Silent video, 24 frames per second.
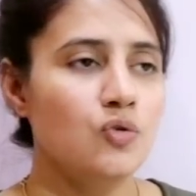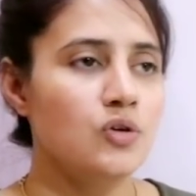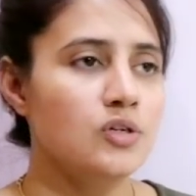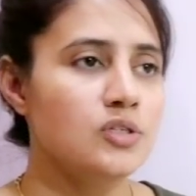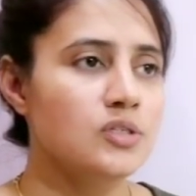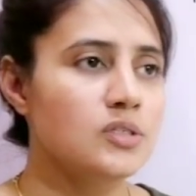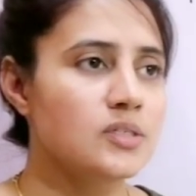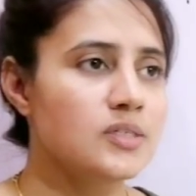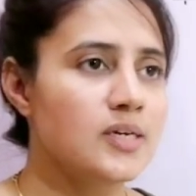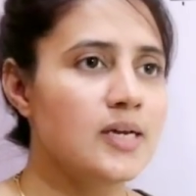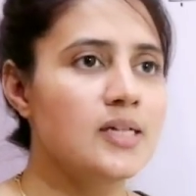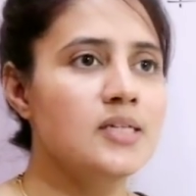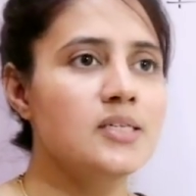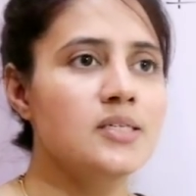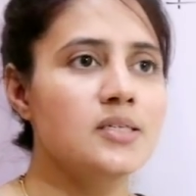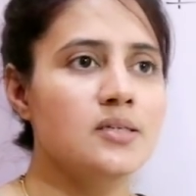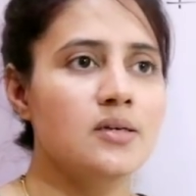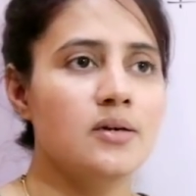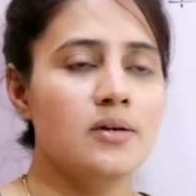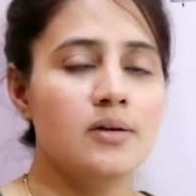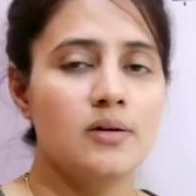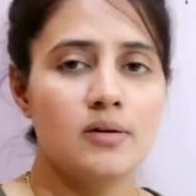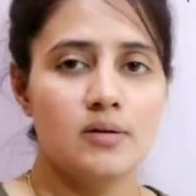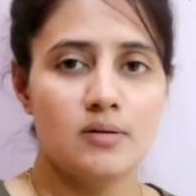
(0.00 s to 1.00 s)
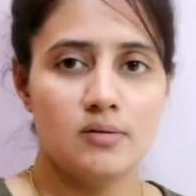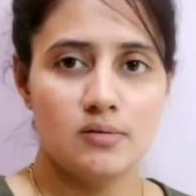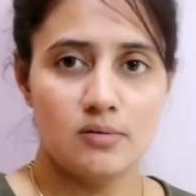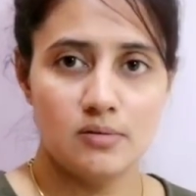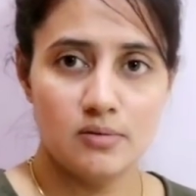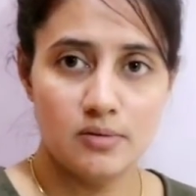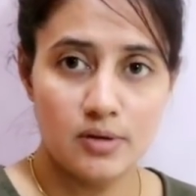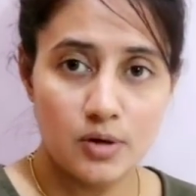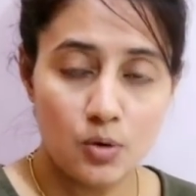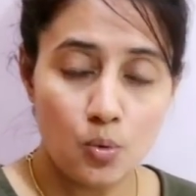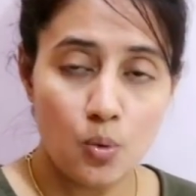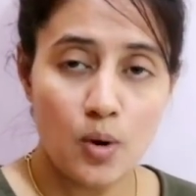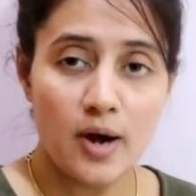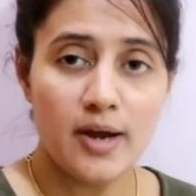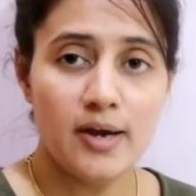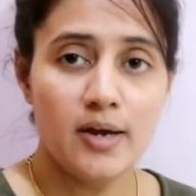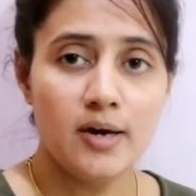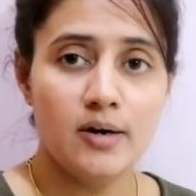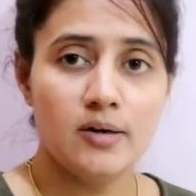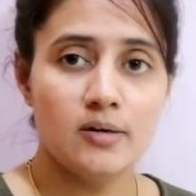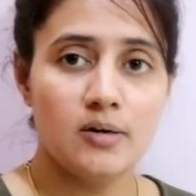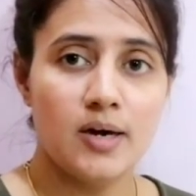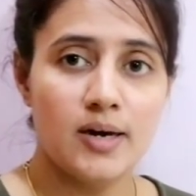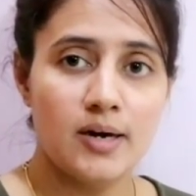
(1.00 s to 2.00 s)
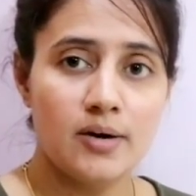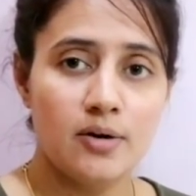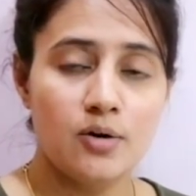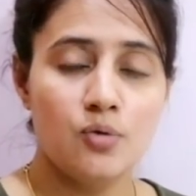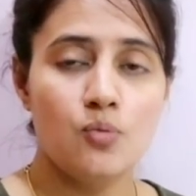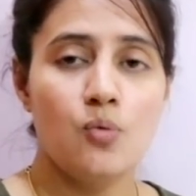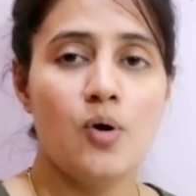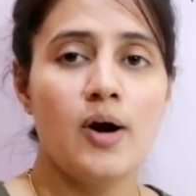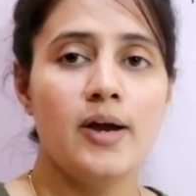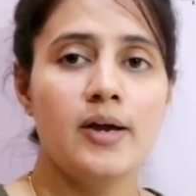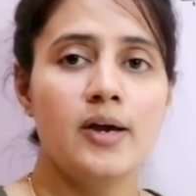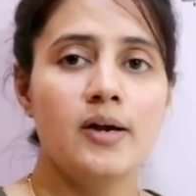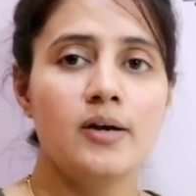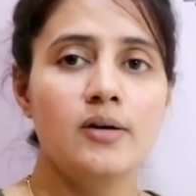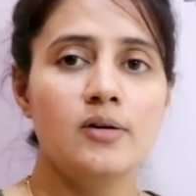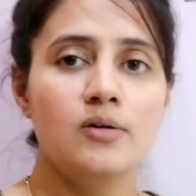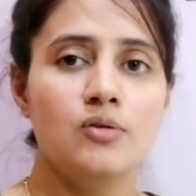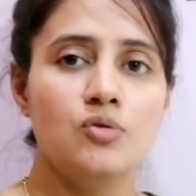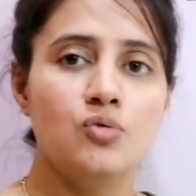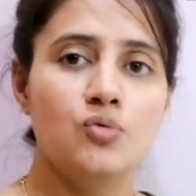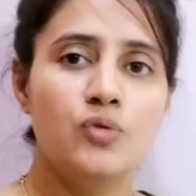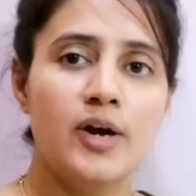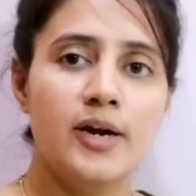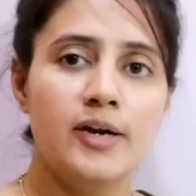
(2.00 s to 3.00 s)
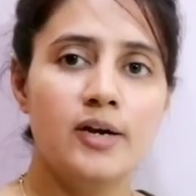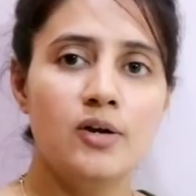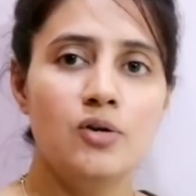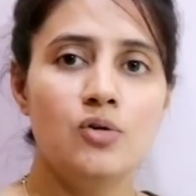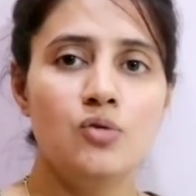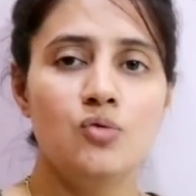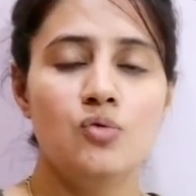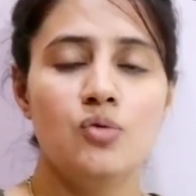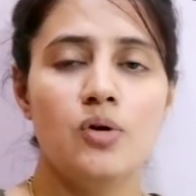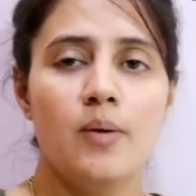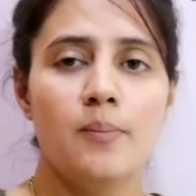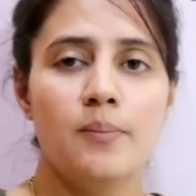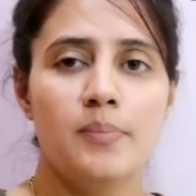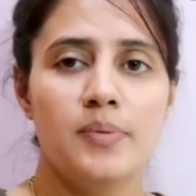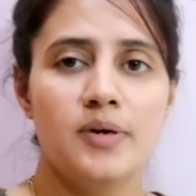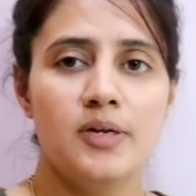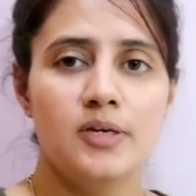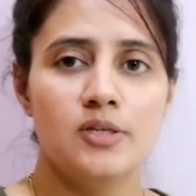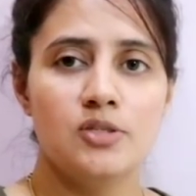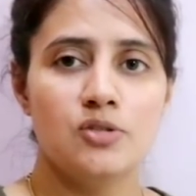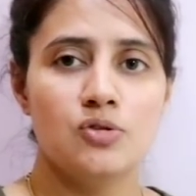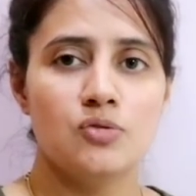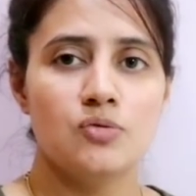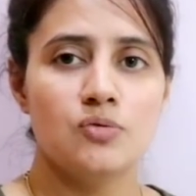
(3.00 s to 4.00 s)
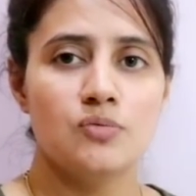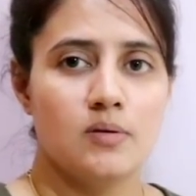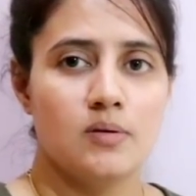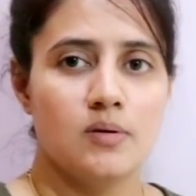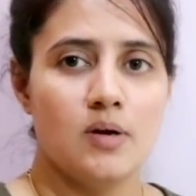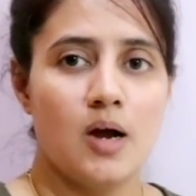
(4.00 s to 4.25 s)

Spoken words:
what skills are required to get into companies,